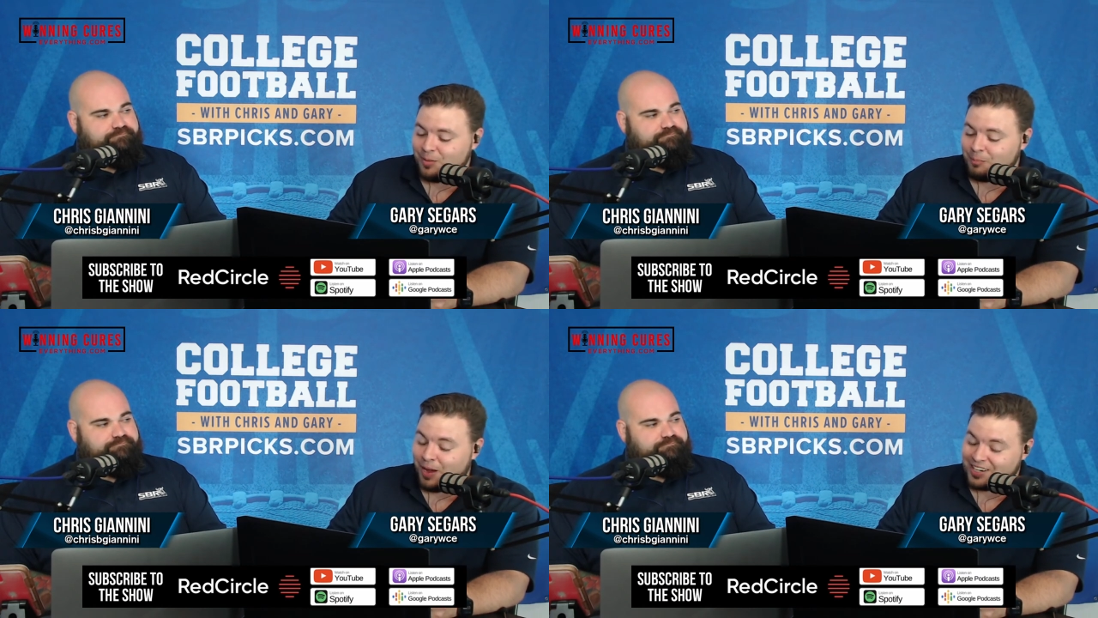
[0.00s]

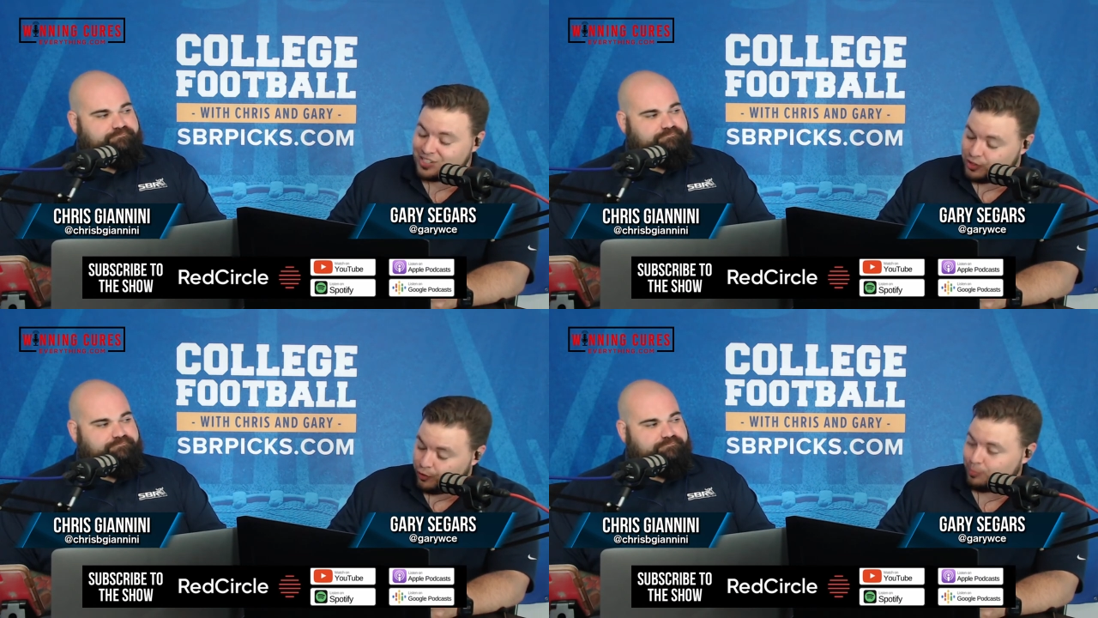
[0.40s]
Speaker 1: Mike
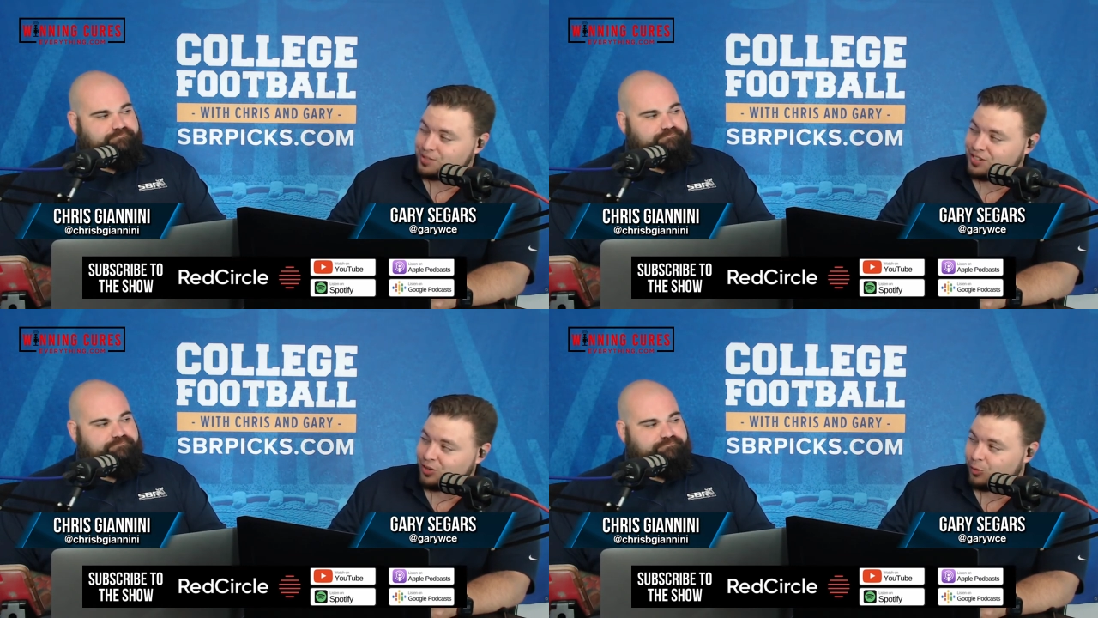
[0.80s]

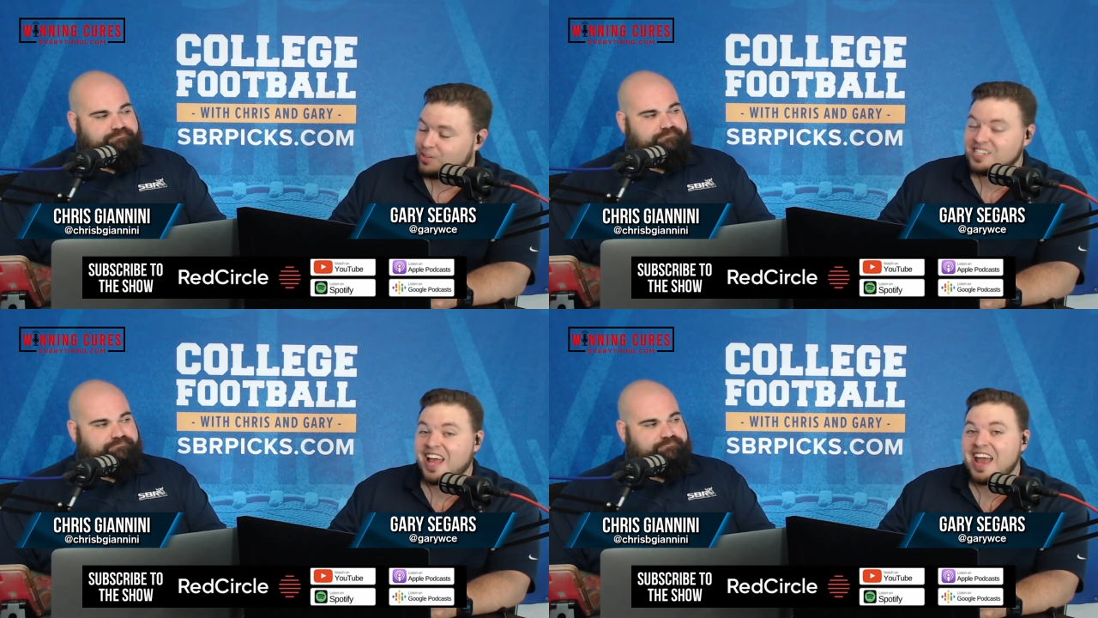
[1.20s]
Stoops, who
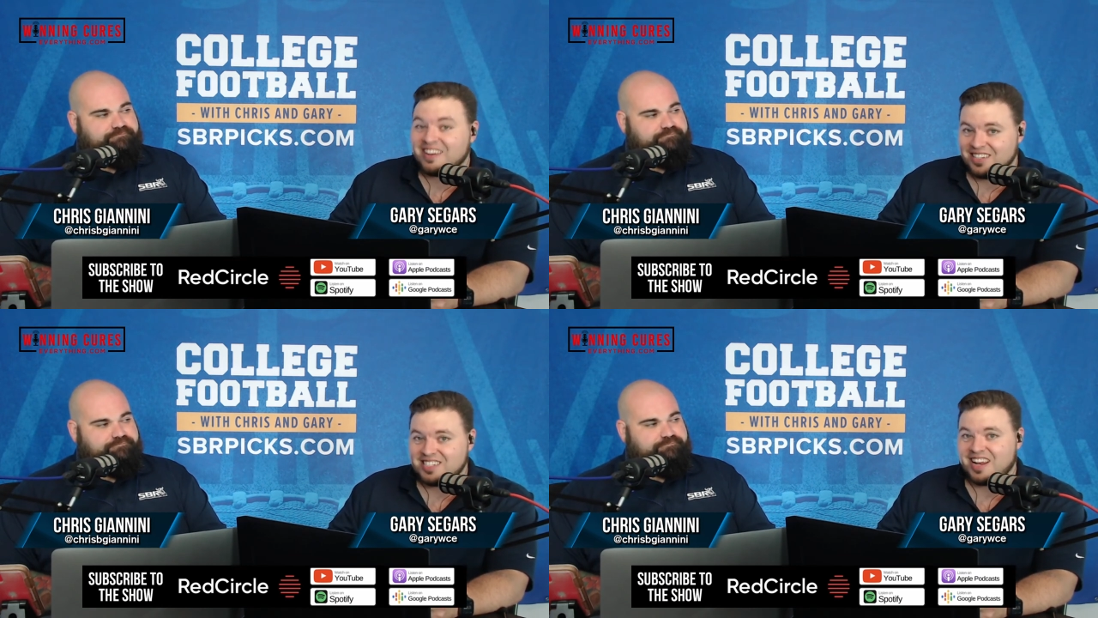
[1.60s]
was an
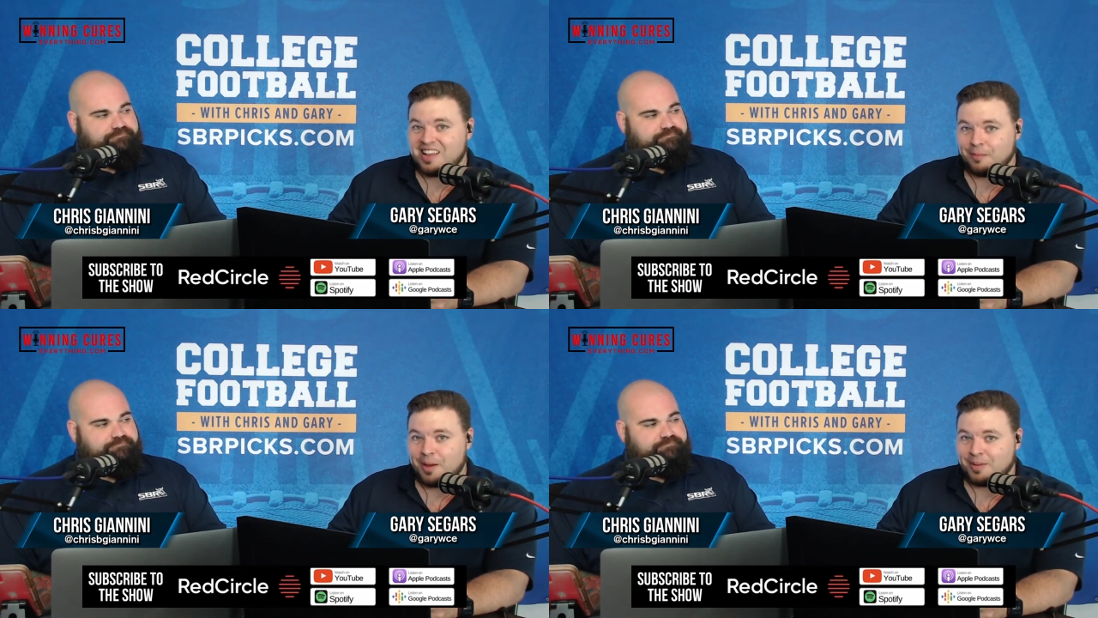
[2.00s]
analyst at
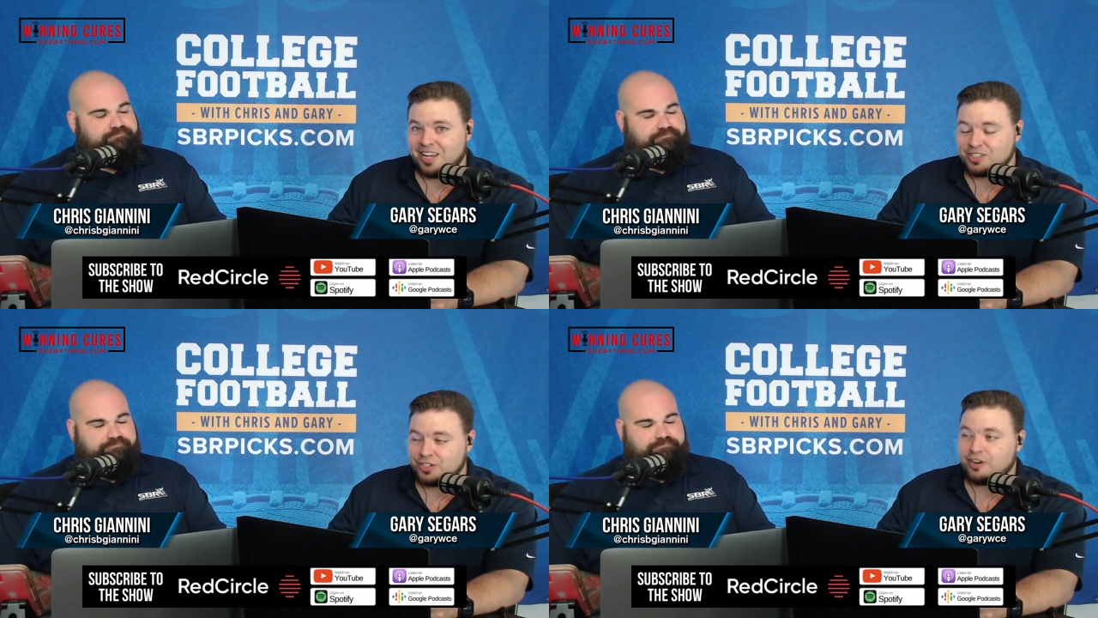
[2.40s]
Alabama
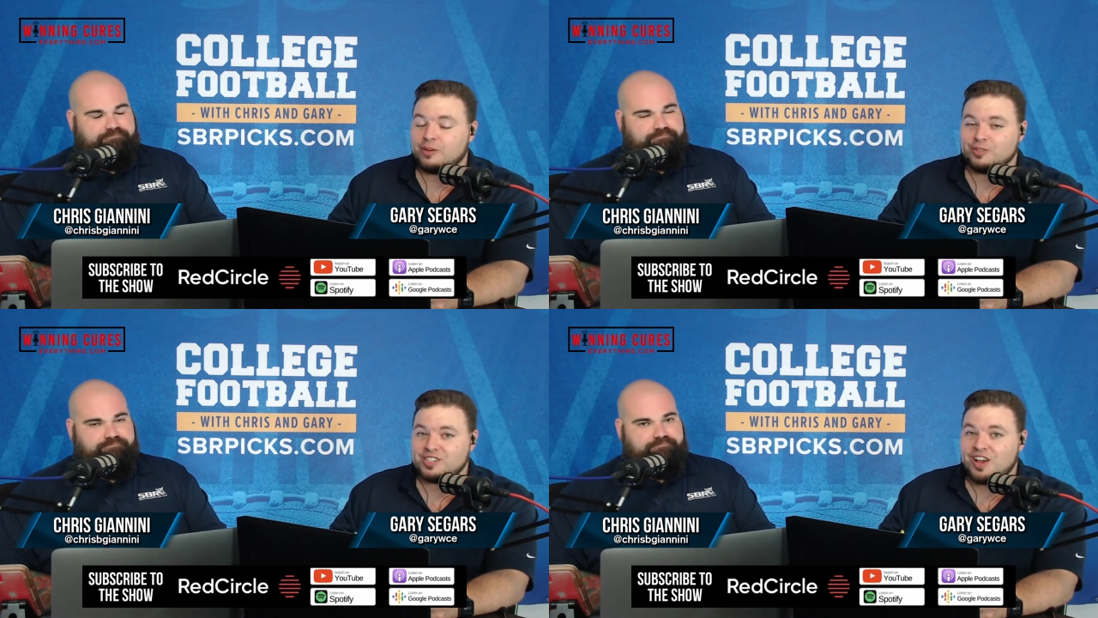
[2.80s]
last year. He was